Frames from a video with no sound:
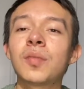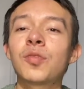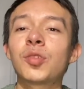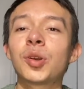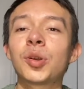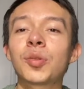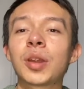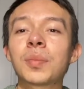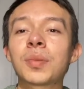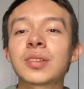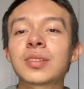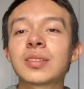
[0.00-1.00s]
for a great
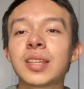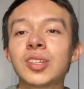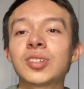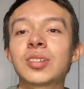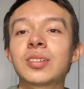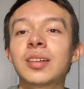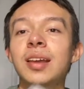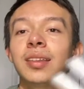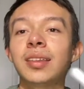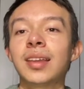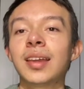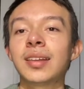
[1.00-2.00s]
presentation at
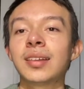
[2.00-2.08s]
the end.